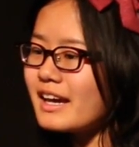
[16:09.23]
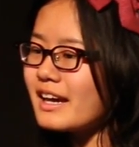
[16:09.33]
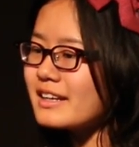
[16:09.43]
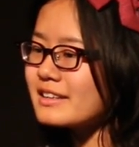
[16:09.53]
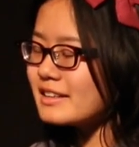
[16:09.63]

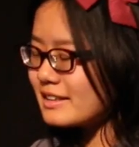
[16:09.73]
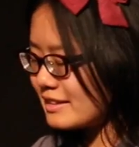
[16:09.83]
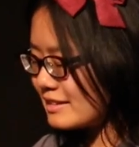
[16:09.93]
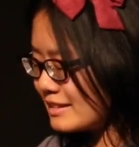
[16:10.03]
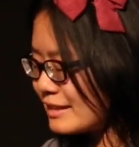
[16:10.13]
And
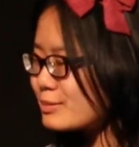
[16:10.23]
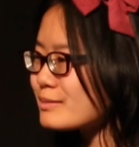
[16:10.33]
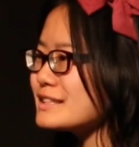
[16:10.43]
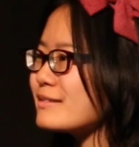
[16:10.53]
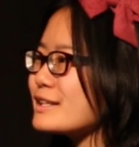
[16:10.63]
that's
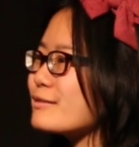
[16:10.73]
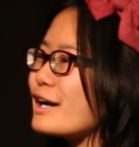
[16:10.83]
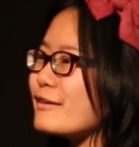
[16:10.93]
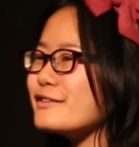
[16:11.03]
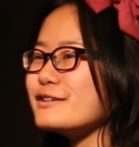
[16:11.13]
probably something
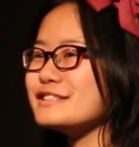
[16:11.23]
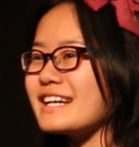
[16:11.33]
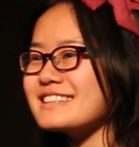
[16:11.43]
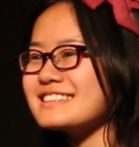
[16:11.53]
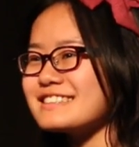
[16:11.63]
where I feel
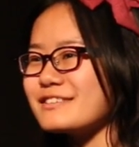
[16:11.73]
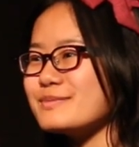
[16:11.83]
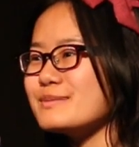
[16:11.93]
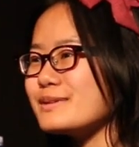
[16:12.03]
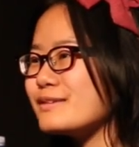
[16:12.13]
jealous of
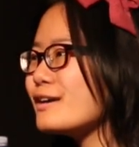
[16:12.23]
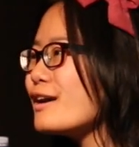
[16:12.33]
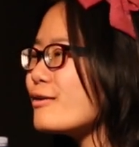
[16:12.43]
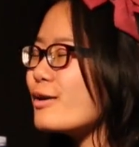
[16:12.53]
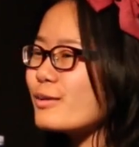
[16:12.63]
people
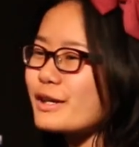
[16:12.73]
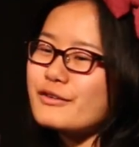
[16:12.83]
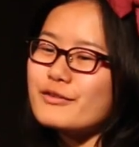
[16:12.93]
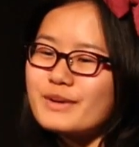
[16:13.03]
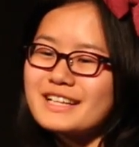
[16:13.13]
who are
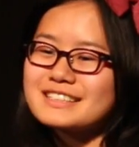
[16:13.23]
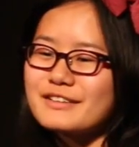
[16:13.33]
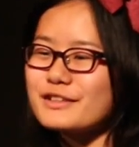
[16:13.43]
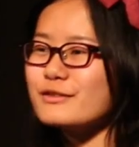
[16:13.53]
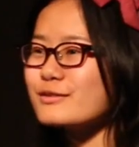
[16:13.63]
working with brands
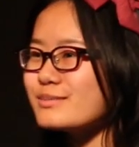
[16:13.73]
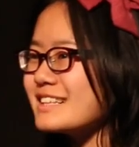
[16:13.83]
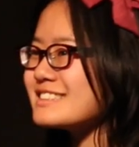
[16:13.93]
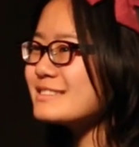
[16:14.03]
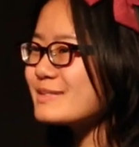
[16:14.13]
that have a known
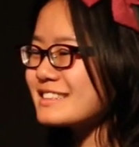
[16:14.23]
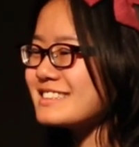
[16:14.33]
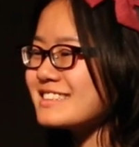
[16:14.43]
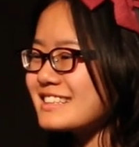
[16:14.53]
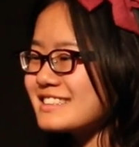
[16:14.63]
presence,
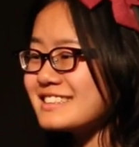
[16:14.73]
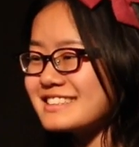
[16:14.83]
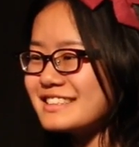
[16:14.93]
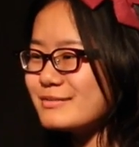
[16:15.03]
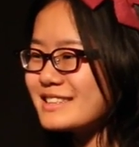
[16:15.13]
because it doesn't
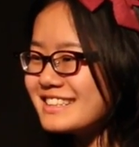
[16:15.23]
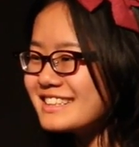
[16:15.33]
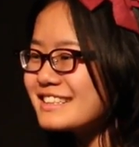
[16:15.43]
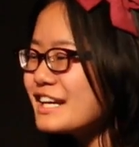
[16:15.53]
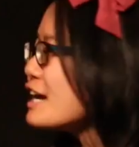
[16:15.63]
just keep changing.